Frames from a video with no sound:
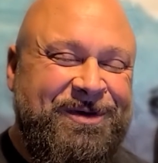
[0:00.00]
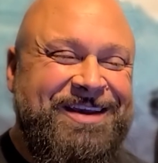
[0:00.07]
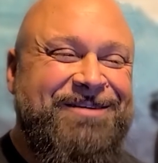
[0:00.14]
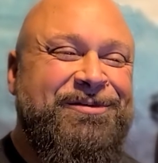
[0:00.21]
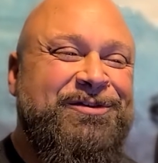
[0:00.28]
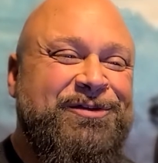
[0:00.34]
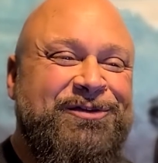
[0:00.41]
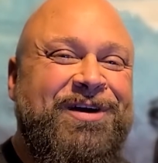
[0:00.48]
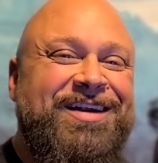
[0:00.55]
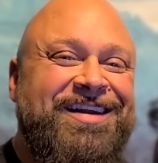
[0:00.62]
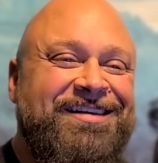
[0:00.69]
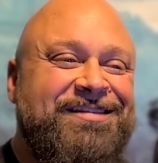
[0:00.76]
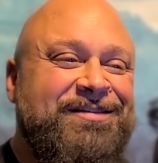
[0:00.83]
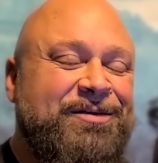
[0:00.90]
which was right
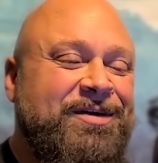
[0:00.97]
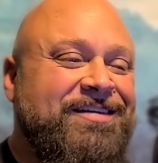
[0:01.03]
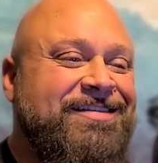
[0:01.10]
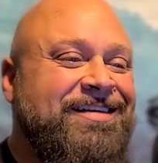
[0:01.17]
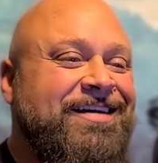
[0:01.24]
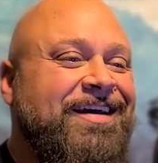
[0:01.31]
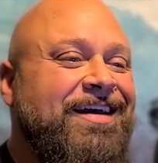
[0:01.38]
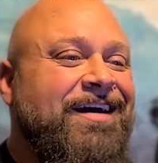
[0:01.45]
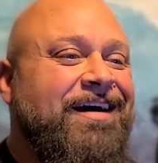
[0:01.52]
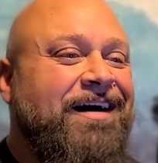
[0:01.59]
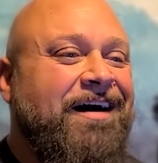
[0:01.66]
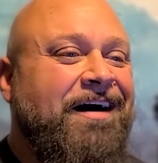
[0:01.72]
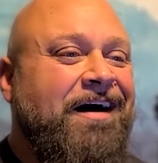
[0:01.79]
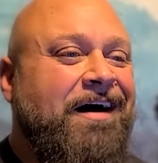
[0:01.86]
next to us.
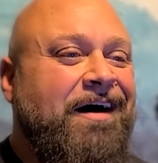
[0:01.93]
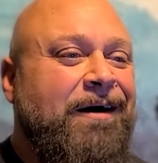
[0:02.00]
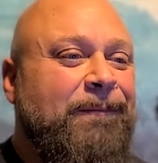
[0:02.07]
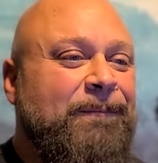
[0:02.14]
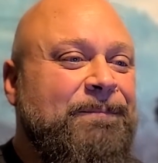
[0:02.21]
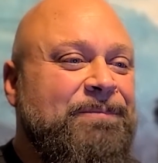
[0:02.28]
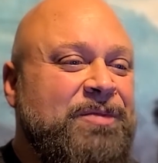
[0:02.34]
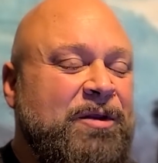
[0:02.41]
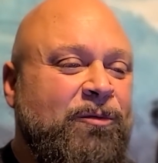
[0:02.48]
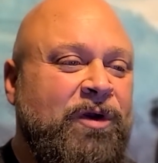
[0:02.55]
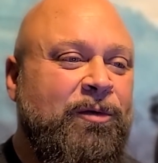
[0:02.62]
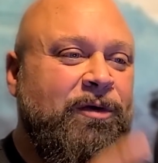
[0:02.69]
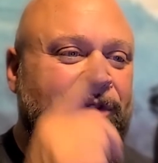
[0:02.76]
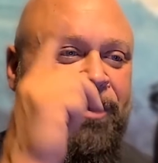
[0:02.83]

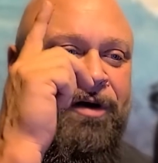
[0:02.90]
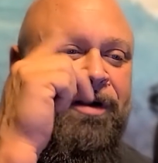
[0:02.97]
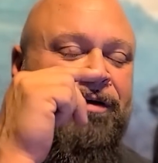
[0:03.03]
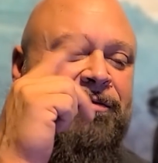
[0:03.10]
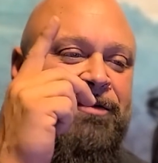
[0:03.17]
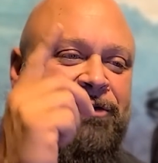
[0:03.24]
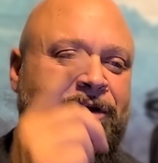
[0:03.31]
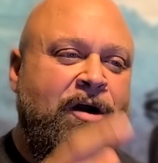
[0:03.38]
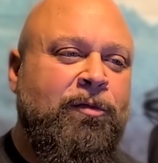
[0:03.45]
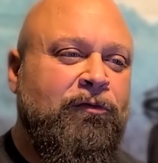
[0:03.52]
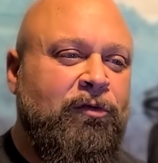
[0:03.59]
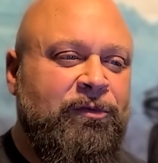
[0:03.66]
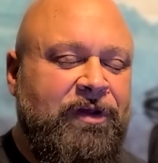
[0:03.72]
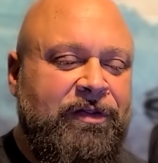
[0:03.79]
There's a couple
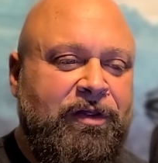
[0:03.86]
rooms on the